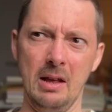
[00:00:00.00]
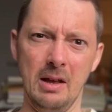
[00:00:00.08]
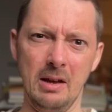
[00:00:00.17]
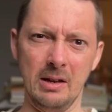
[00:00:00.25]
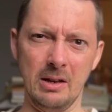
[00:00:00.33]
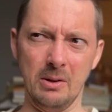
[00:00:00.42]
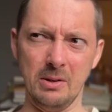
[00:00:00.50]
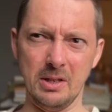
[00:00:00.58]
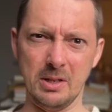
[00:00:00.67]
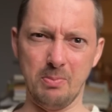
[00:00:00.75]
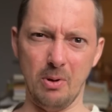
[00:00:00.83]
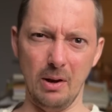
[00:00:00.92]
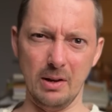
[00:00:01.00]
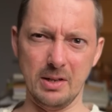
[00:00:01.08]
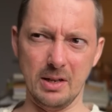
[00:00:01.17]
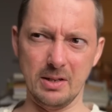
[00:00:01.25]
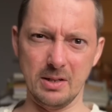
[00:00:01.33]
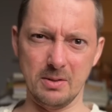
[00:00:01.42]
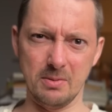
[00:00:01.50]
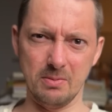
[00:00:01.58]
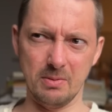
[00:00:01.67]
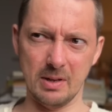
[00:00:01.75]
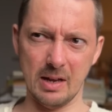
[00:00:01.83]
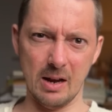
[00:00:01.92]
and this politics is
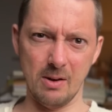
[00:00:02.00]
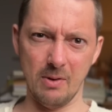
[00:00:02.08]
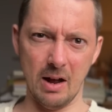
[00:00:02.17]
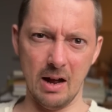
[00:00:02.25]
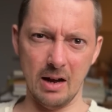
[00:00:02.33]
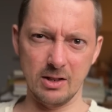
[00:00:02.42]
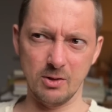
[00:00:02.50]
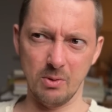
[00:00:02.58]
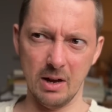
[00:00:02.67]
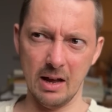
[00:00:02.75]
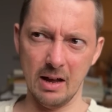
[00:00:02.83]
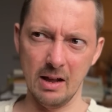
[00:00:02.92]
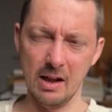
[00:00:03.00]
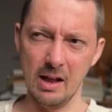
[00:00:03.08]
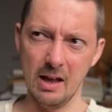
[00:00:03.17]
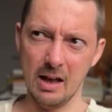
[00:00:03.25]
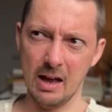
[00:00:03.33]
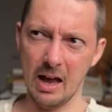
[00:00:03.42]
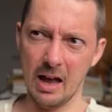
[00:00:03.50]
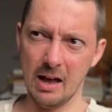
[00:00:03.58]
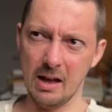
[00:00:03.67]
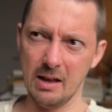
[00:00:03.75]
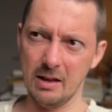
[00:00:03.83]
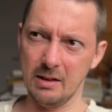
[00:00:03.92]
the kind of art where
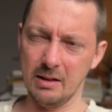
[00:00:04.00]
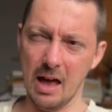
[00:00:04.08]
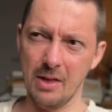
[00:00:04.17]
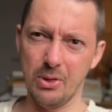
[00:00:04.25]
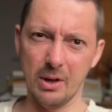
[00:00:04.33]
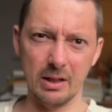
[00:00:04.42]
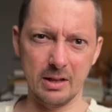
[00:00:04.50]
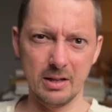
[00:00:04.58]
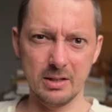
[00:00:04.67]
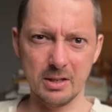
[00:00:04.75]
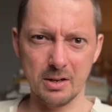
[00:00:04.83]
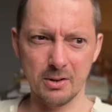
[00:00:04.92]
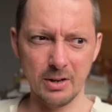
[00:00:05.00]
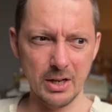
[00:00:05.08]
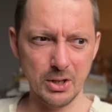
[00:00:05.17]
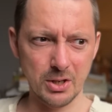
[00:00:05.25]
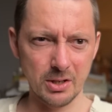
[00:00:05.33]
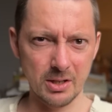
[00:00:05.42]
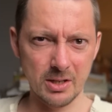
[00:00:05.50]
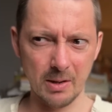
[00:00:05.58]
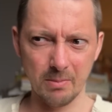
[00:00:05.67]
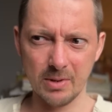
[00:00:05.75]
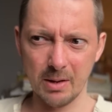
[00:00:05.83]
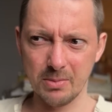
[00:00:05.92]
ethical considerations
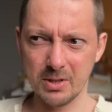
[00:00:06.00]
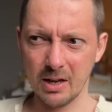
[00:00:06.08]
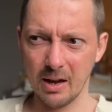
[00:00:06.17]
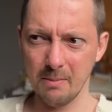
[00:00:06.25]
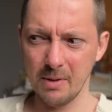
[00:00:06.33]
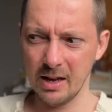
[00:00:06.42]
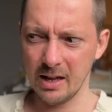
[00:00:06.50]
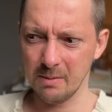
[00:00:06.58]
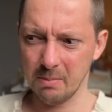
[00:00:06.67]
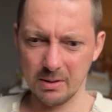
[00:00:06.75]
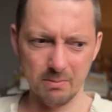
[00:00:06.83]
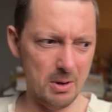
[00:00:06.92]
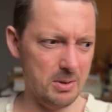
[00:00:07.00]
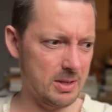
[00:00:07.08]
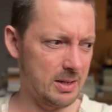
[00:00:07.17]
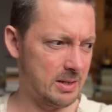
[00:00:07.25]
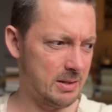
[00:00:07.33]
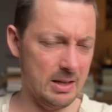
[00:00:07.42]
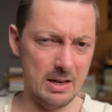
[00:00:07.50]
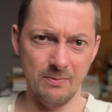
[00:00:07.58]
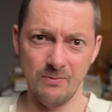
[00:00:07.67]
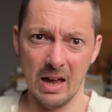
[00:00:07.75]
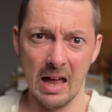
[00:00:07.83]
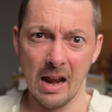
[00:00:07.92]
sometimes come in, but mostly they
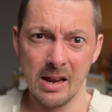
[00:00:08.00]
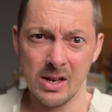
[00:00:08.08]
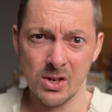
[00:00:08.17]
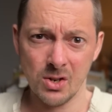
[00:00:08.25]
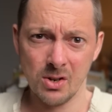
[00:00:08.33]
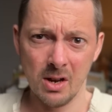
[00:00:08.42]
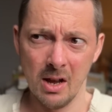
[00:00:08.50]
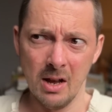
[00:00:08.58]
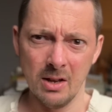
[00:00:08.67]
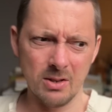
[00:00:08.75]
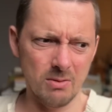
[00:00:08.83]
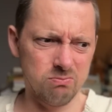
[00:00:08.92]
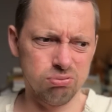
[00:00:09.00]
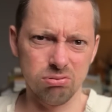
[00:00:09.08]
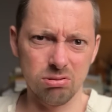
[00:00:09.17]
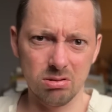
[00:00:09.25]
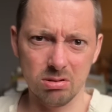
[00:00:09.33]
vanish. So,